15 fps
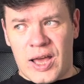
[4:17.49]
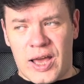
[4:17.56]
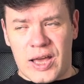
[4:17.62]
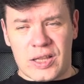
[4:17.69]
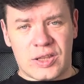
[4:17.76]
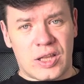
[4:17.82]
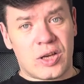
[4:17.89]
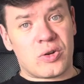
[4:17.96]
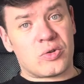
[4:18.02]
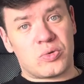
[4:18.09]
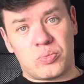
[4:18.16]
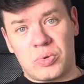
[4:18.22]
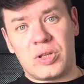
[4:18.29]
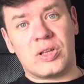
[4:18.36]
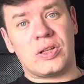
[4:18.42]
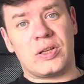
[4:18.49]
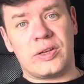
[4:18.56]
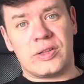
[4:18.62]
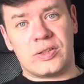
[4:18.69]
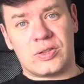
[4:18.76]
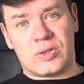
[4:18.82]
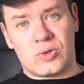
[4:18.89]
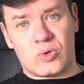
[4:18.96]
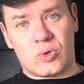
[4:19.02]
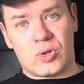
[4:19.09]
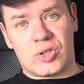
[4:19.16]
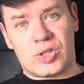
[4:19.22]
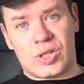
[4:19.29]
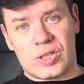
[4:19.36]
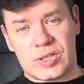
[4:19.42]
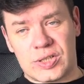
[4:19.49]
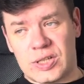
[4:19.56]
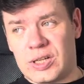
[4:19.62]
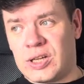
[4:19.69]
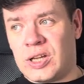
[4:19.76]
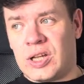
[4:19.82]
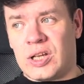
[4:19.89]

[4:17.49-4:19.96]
and they could be linked to each other.